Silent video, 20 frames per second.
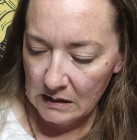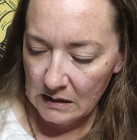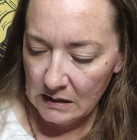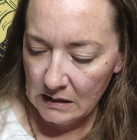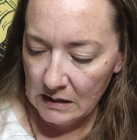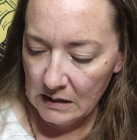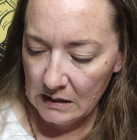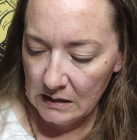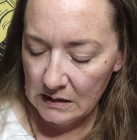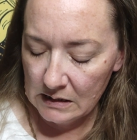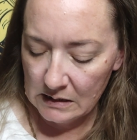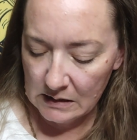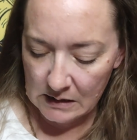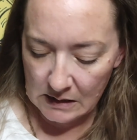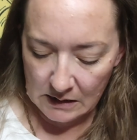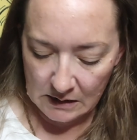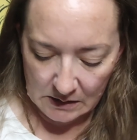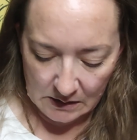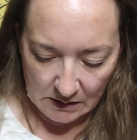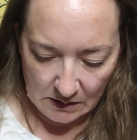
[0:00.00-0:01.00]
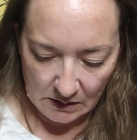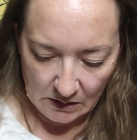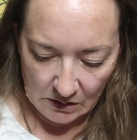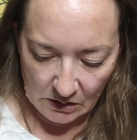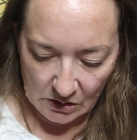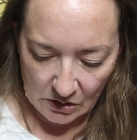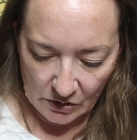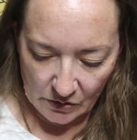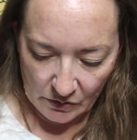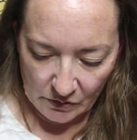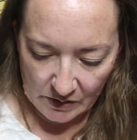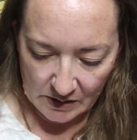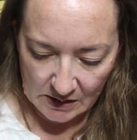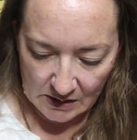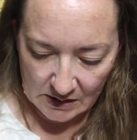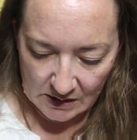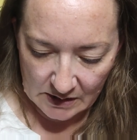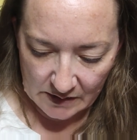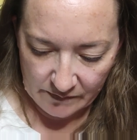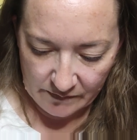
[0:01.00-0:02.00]
I think it's like a
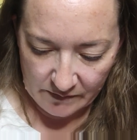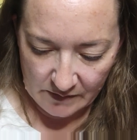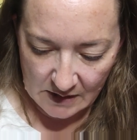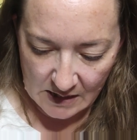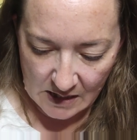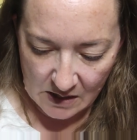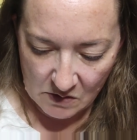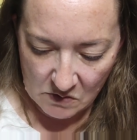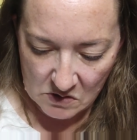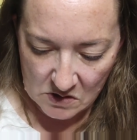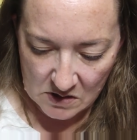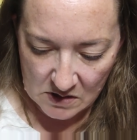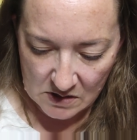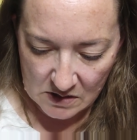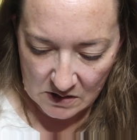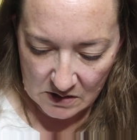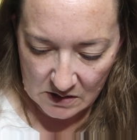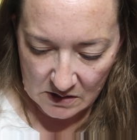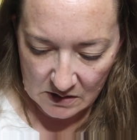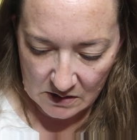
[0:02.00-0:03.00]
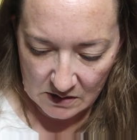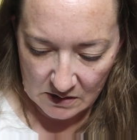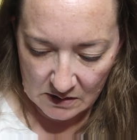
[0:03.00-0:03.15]
lotus flower